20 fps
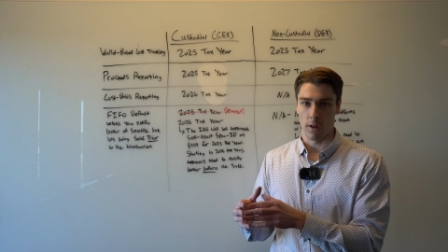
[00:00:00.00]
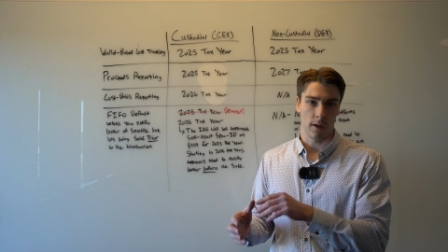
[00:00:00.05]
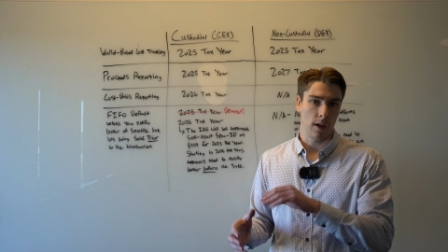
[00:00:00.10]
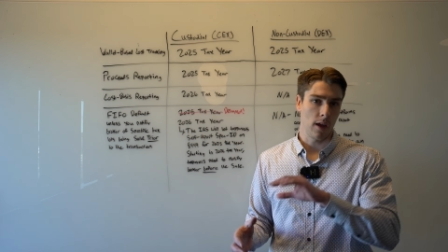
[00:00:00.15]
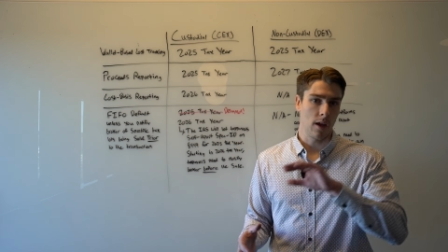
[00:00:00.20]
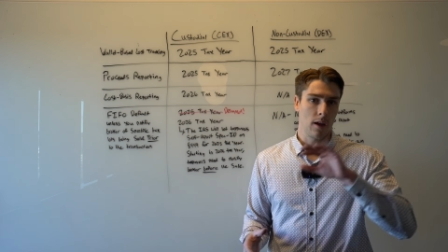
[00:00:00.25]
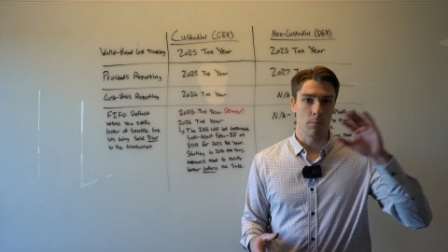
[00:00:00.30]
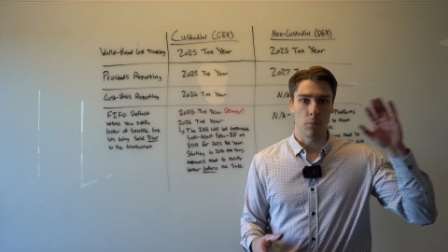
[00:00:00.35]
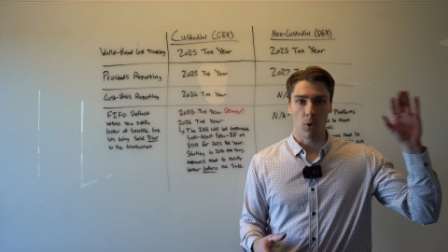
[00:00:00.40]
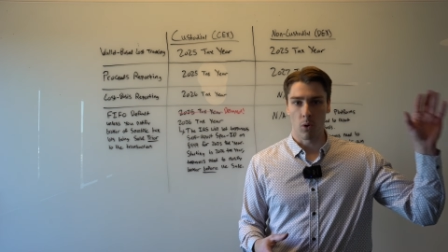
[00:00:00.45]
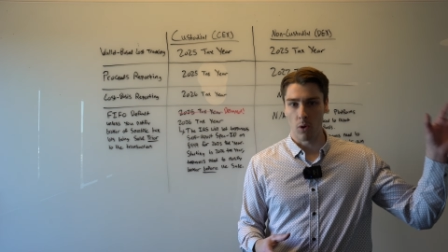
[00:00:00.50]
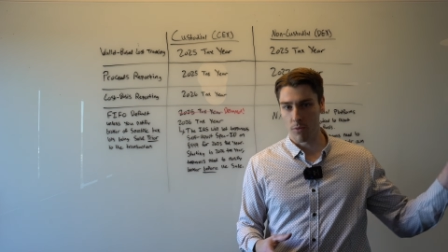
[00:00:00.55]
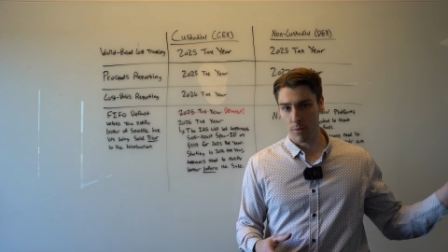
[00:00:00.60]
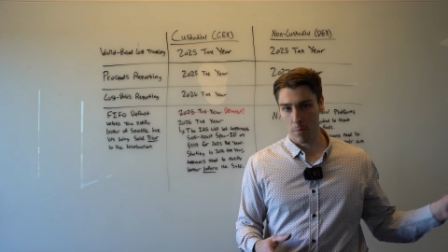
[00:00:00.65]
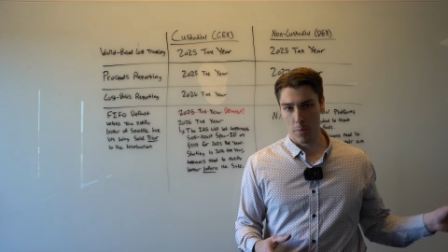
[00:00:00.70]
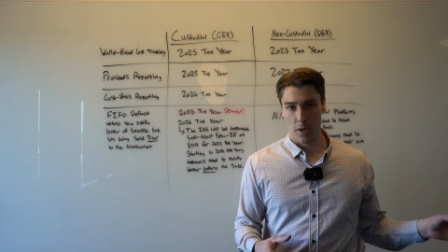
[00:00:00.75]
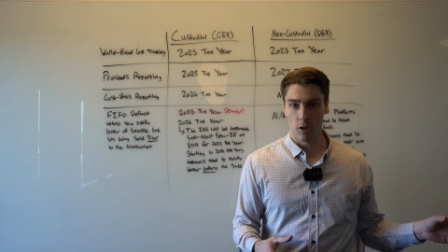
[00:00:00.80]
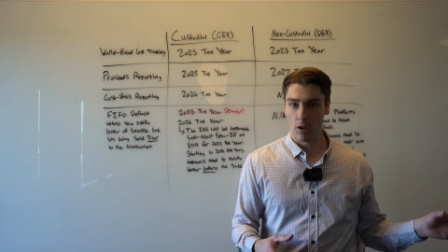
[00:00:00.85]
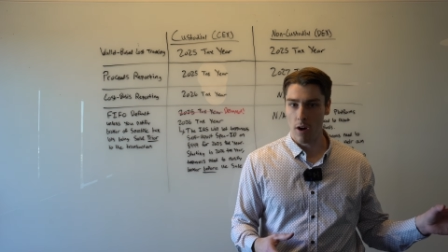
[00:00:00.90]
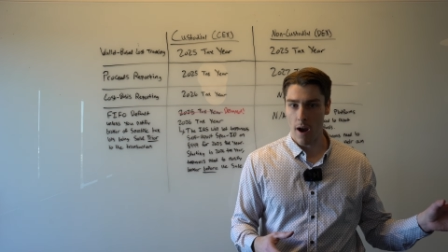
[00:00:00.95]
It can't pull
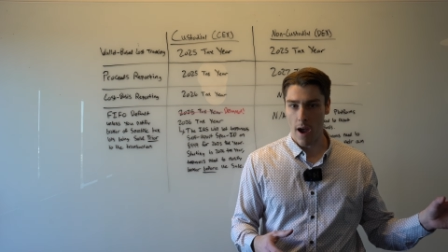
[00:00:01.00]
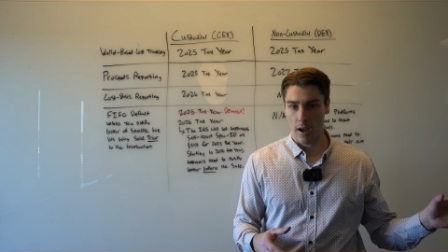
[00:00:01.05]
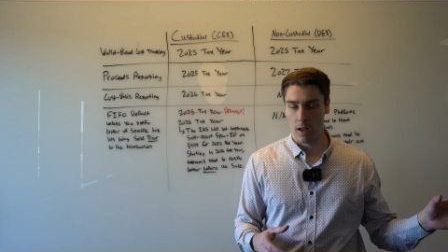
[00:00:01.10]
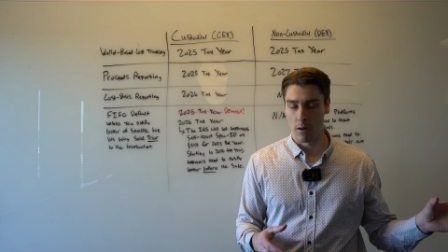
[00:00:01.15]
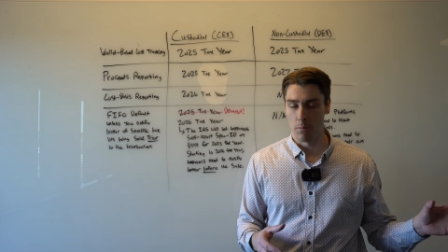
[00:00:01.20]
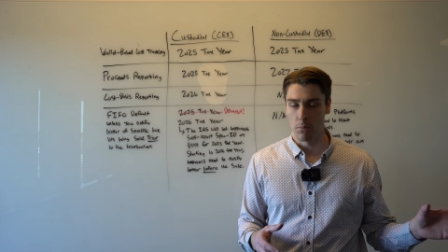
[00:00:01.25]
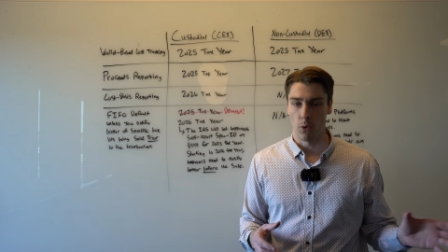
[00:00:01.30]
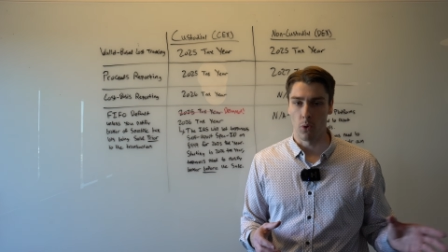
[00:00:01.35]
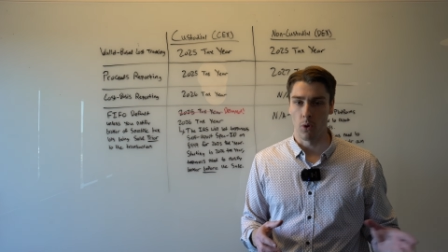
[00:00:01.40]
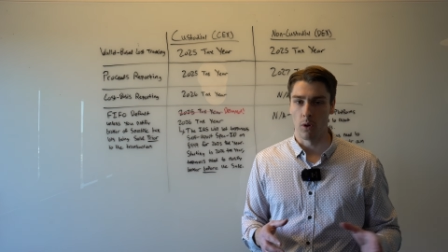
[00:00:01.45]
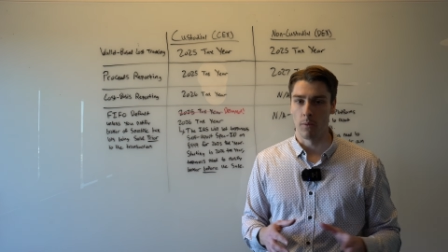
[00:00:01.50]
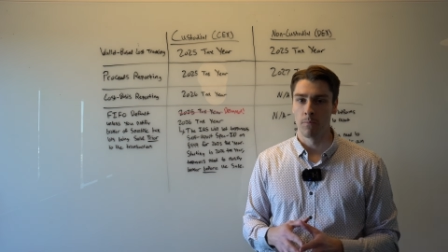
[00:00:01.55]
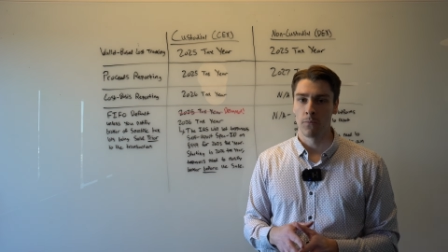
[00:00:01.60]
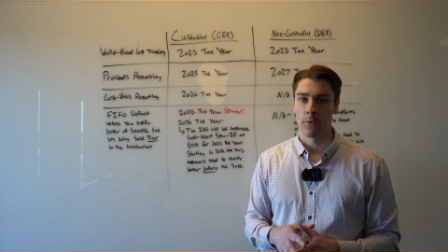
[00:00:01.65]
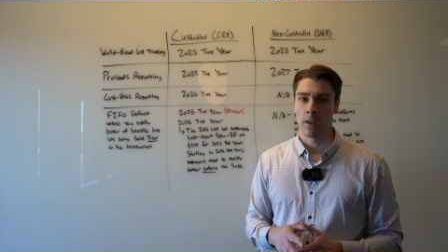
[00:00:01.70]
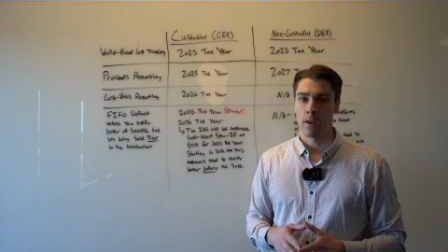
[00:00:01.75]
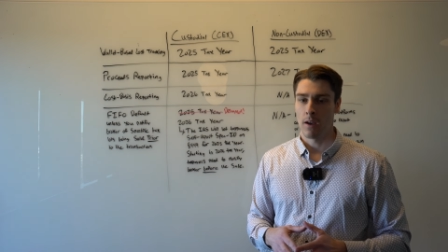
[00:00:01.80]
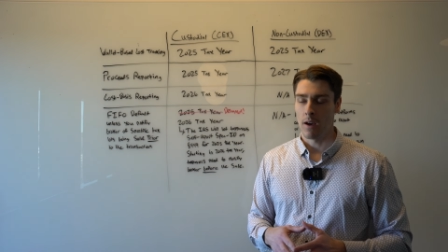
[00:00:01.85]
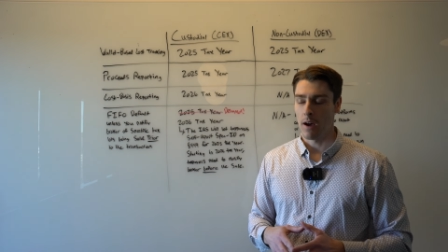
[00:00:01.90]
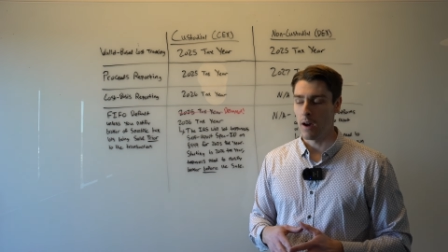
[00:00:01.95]
from the Kraken pool,
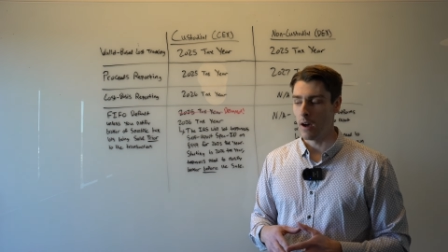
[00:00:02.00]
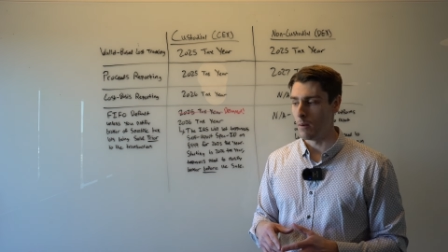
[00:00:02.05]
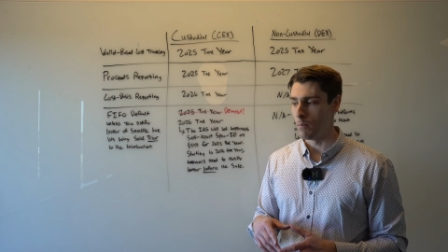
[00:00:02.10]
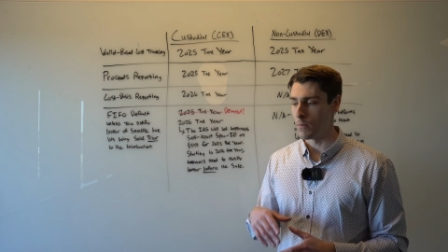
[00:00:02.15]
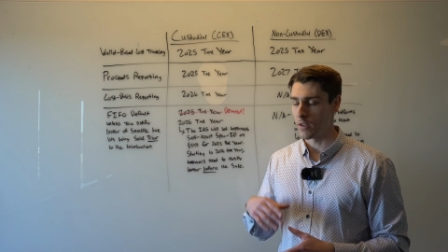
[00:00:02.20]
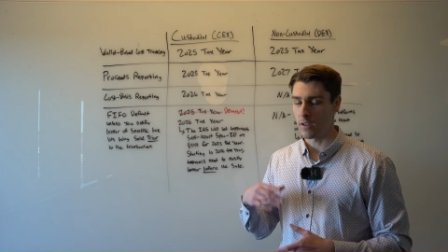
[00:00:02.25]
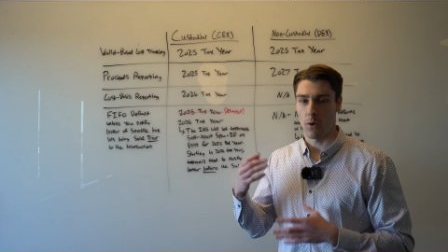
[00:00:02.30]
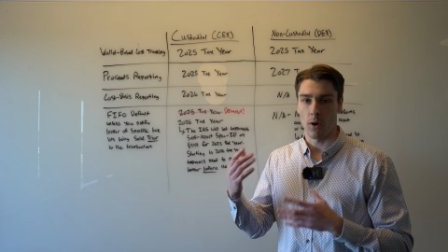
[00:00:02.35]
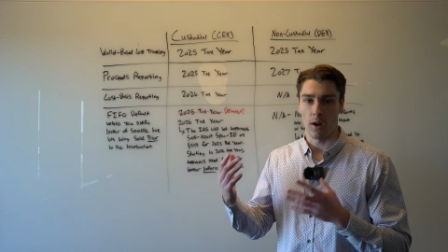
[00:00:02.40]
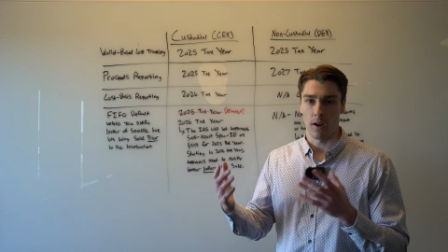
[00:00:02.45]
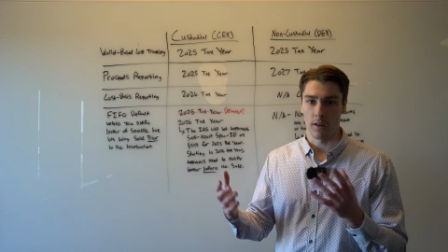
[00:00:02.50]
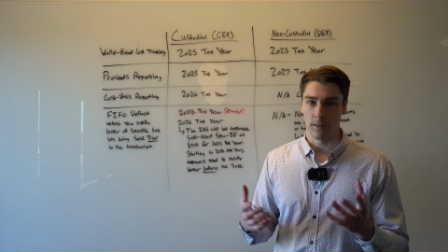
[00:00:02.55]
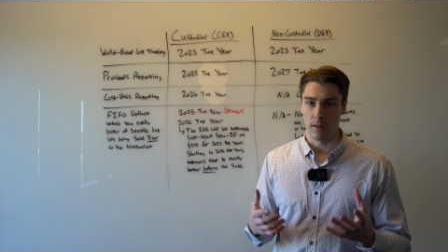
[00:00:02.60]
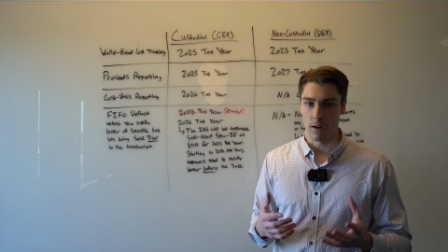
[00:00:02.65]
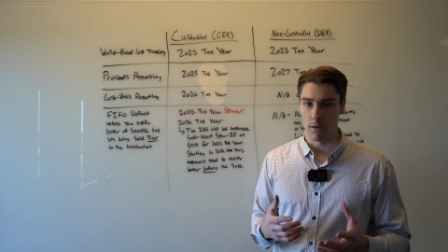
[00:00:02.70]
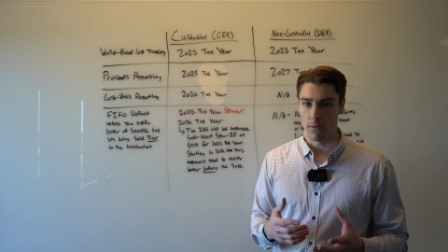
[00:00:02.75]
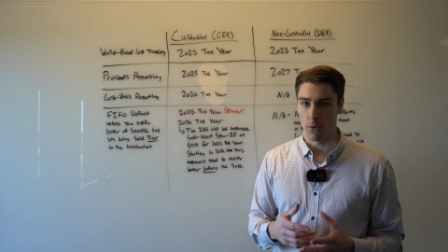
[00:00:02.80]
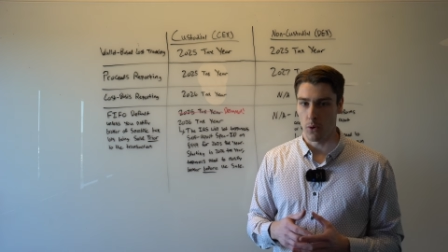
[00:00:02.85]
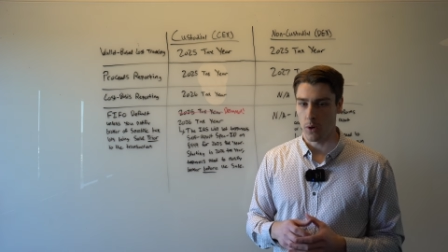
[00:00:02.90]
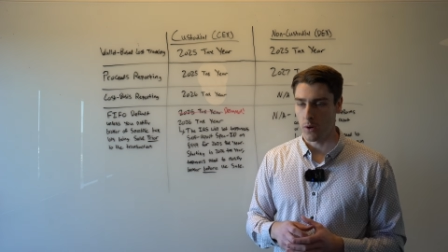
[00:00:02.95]
so on and
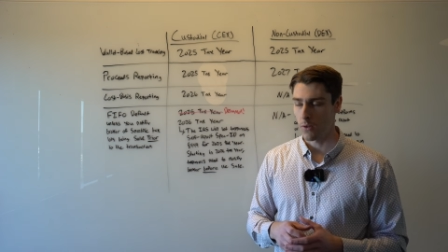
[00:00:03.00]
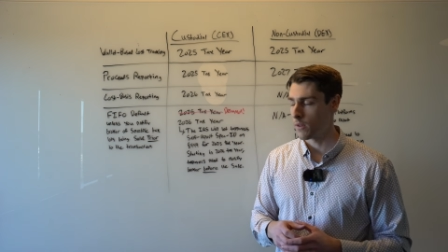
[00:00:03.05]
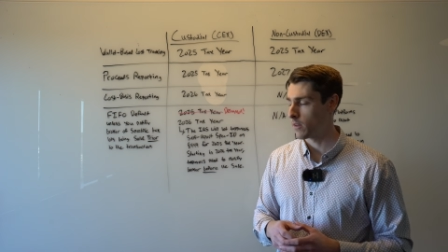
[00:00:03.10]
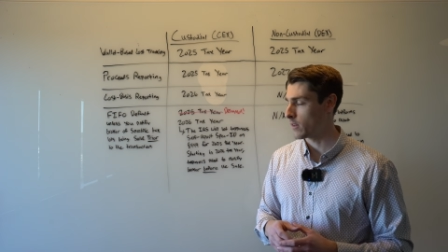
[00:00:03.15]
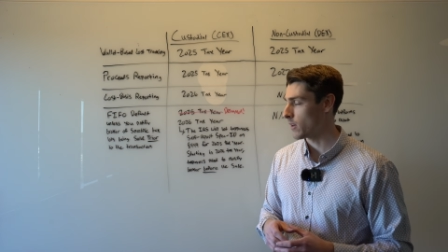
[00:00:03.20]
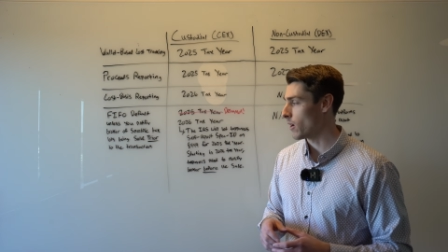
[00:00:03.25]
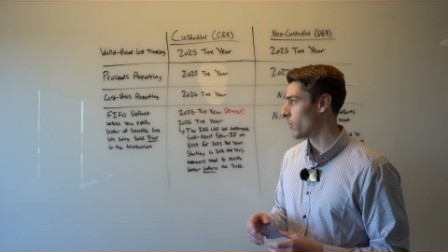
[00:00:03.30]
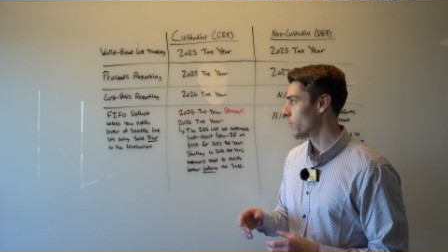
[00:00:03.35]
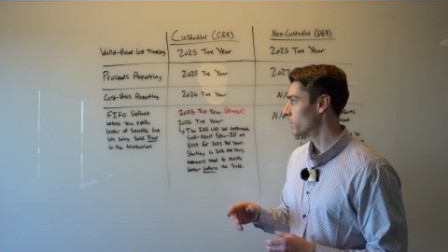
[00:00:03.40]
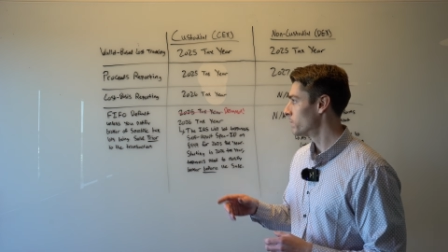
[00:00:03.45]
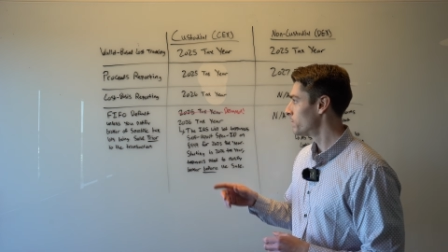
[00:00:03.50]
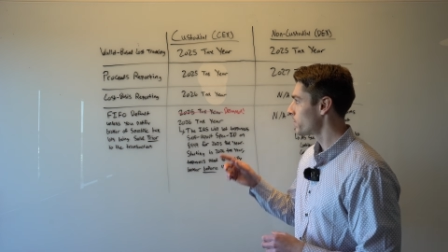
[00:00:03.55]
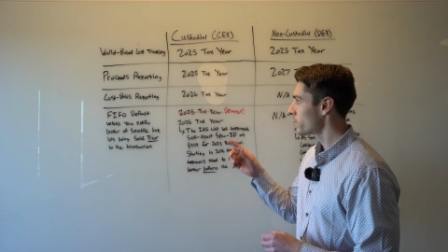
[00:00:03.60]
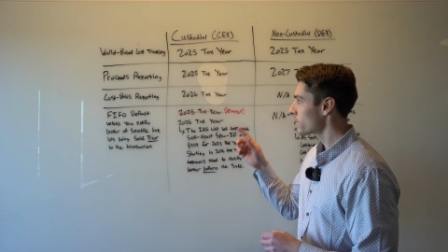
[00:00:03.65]
so forth. So